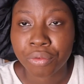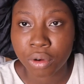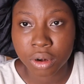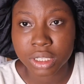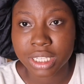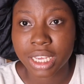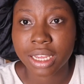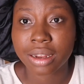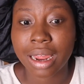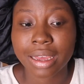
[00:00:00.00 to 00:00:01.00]

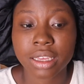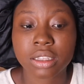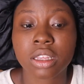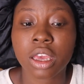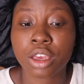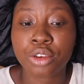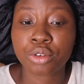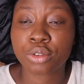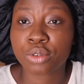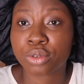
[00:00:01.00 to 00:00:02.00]
Volunteer, like it's the AU